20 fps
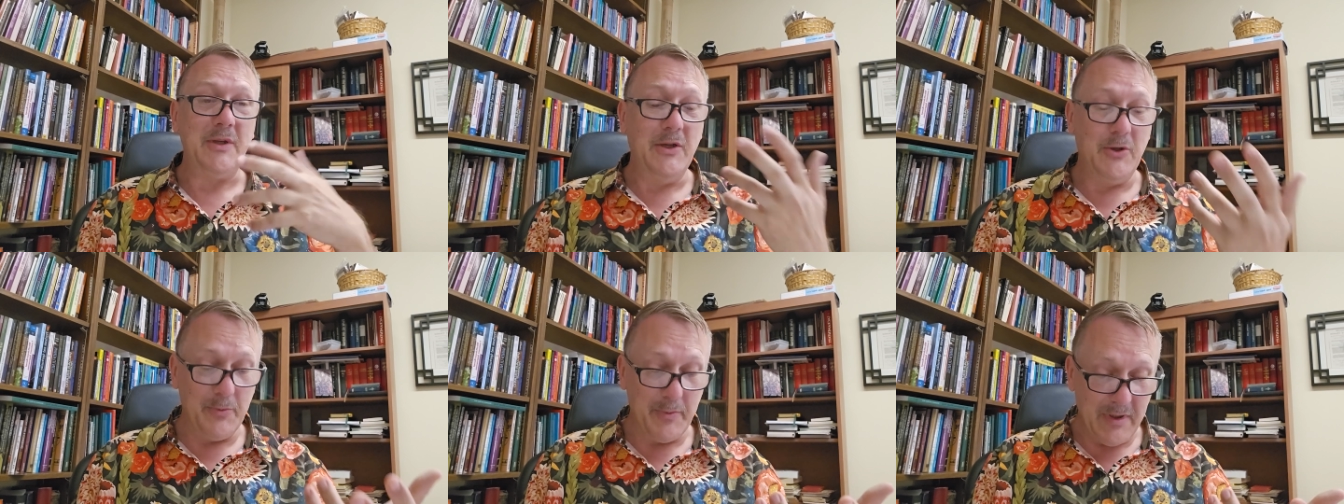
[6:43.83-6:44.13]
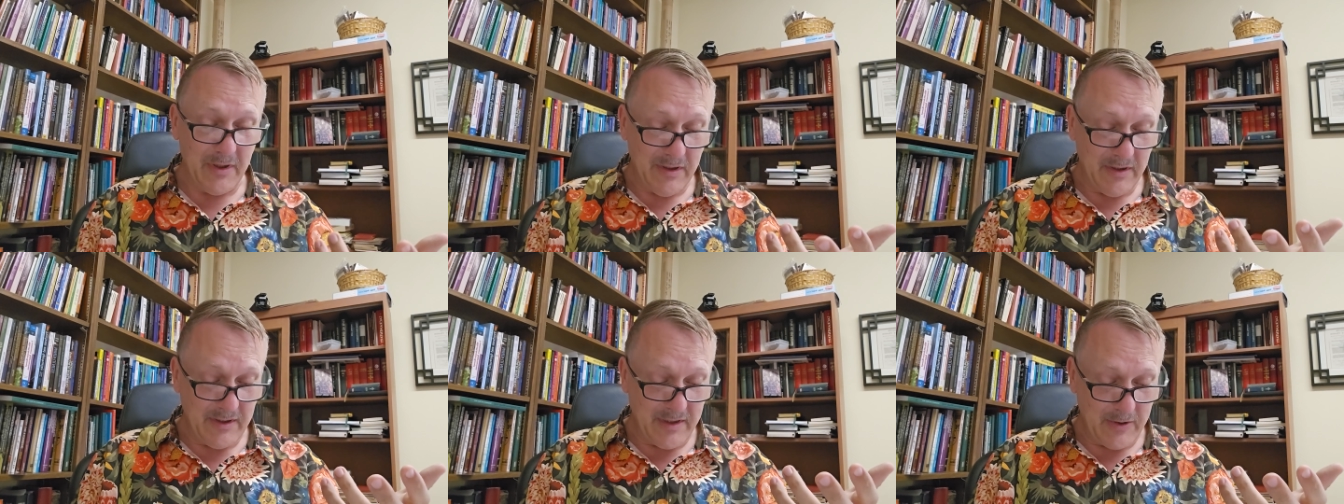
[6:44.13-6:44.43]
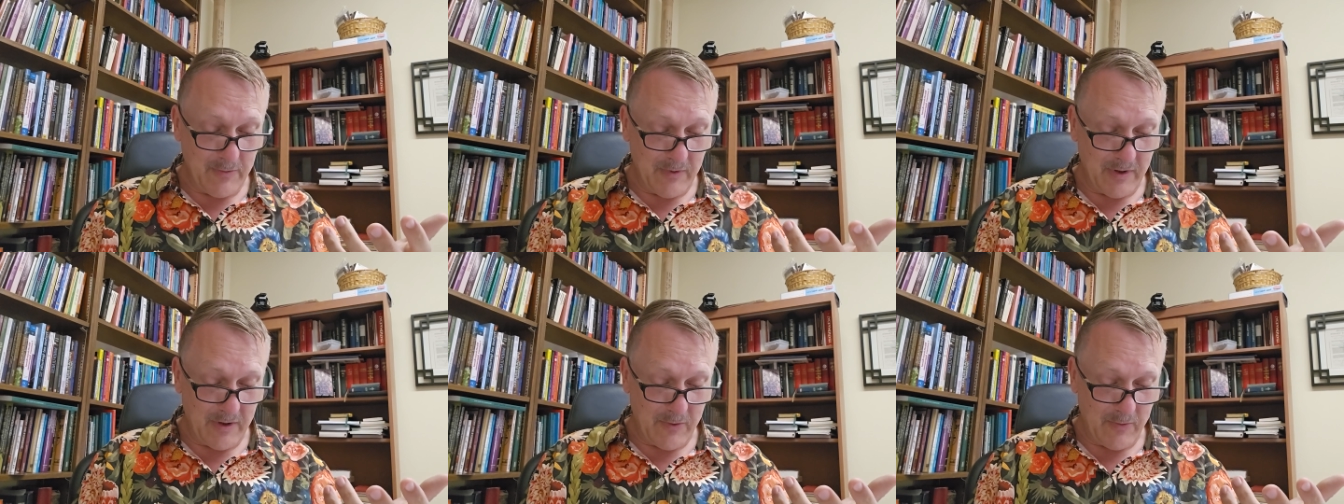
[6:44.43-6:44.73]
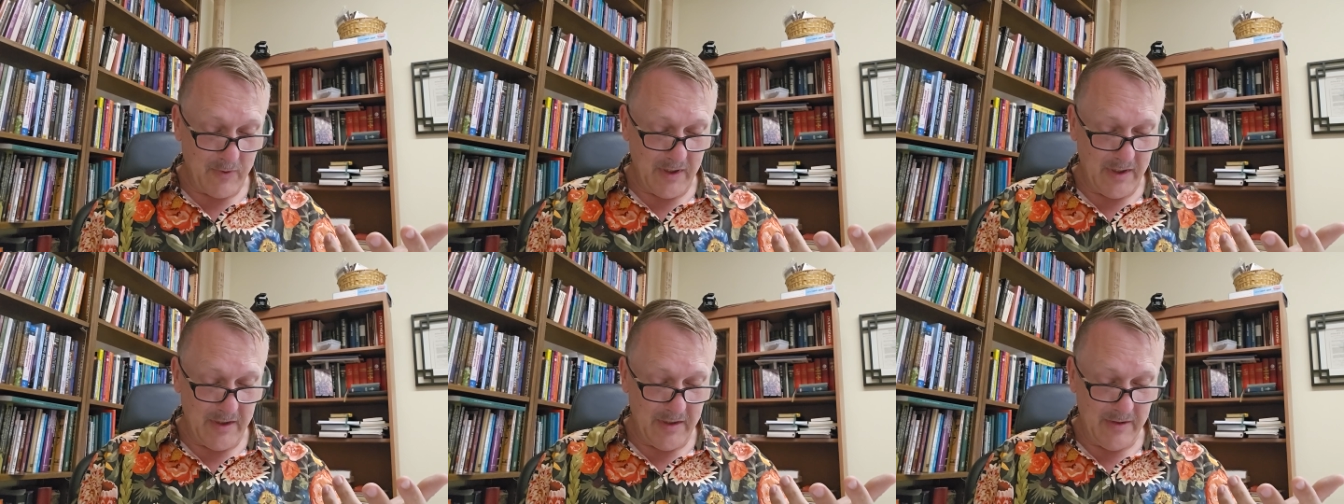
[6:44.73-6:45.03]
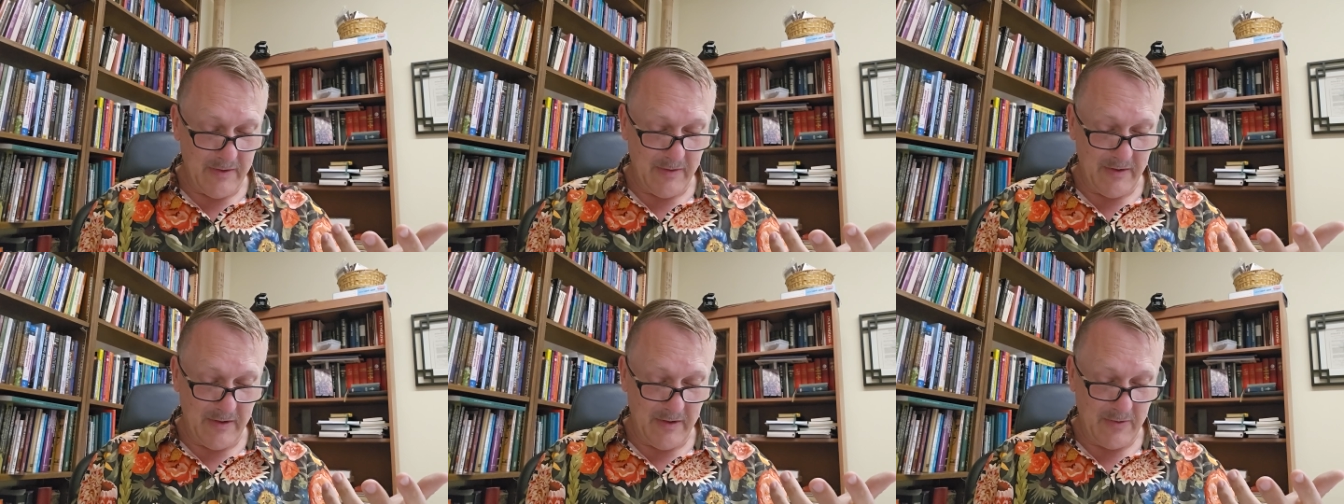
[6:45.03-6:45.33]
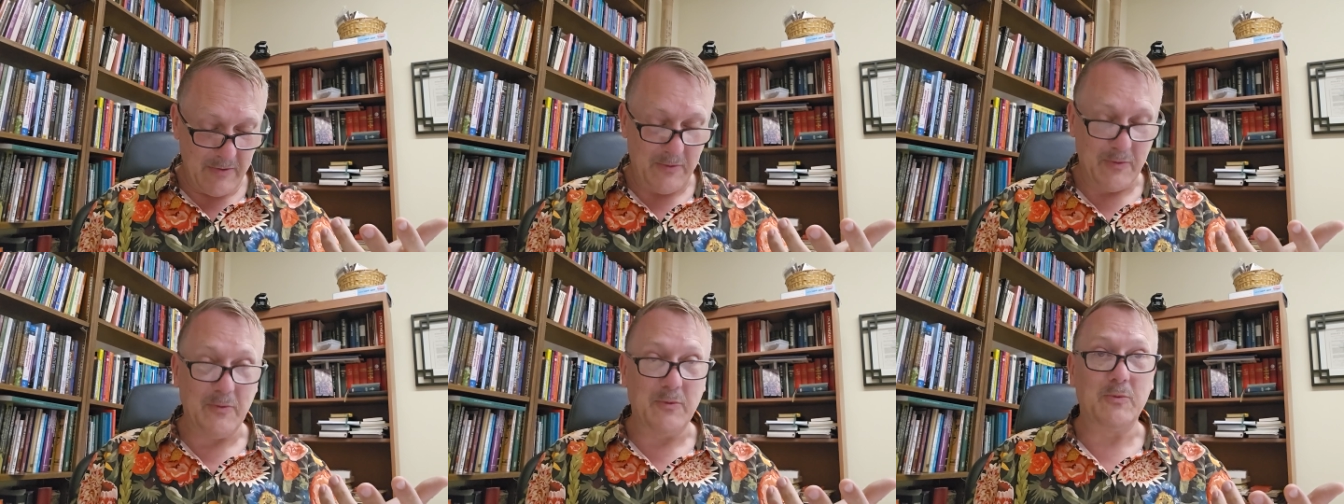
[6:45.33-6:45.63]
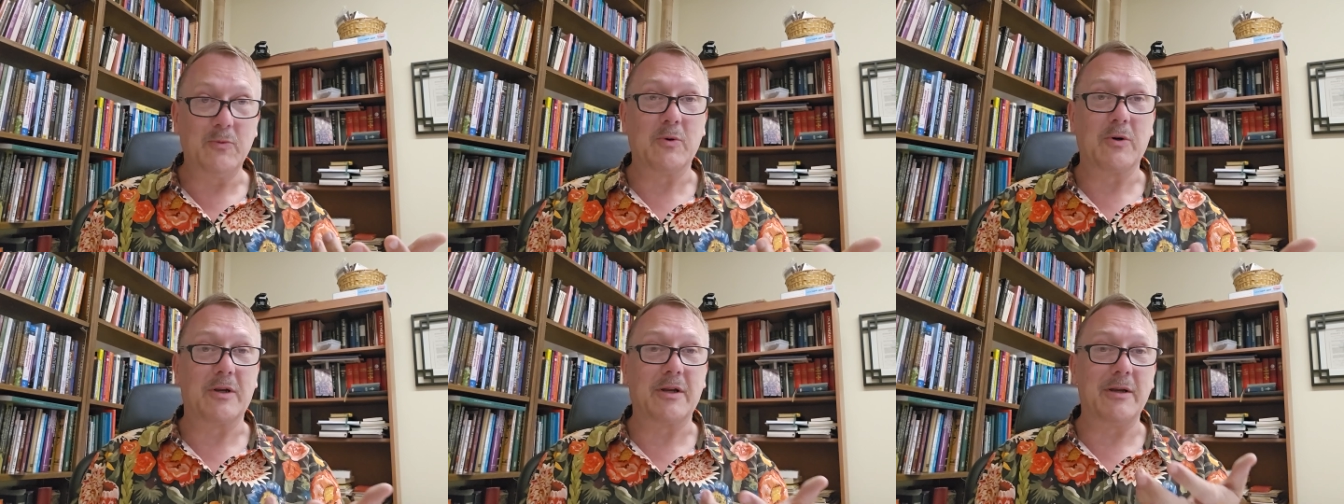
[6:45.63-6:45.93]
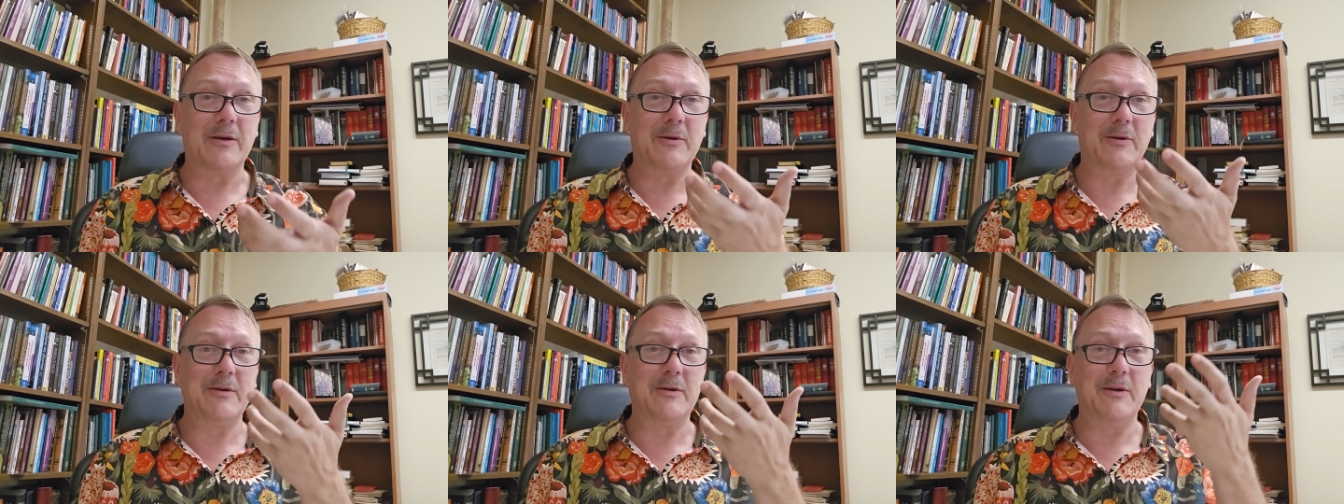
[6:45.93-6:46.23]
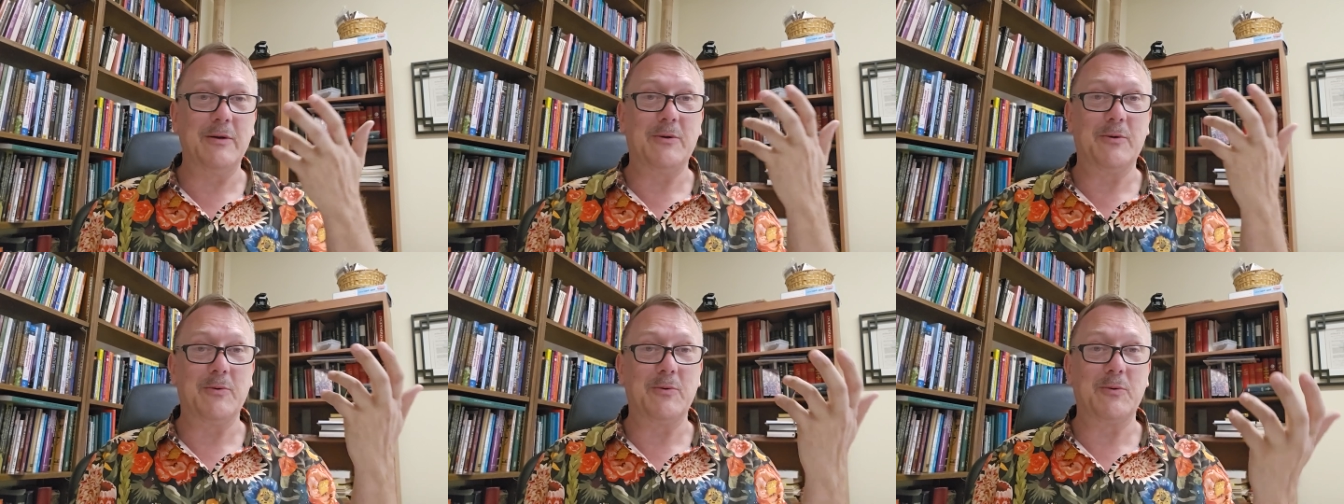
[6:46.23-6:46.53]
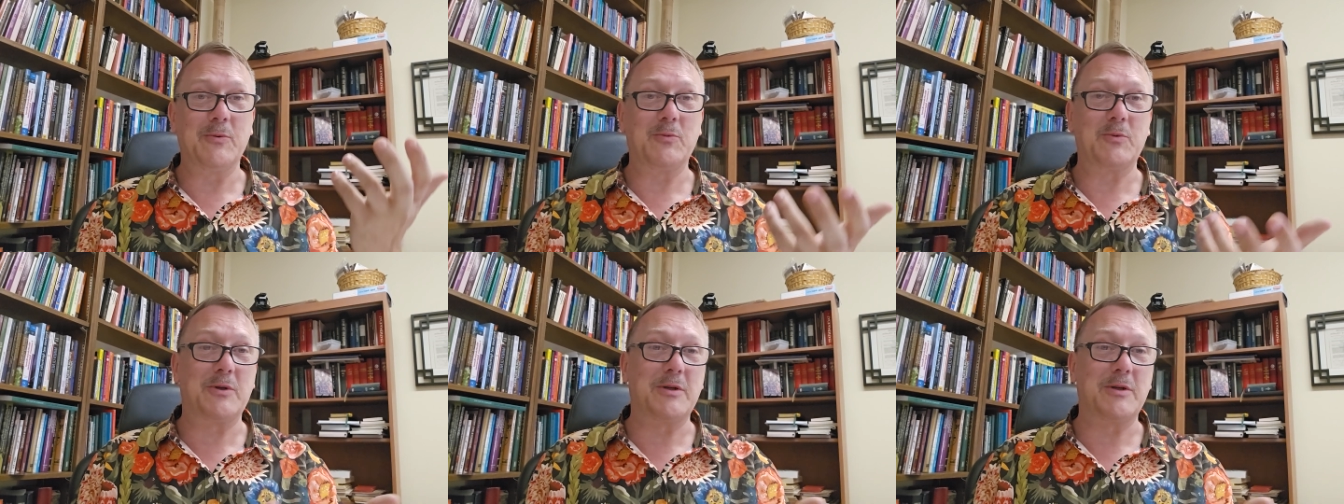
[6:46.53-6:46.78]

humility where we you know working you know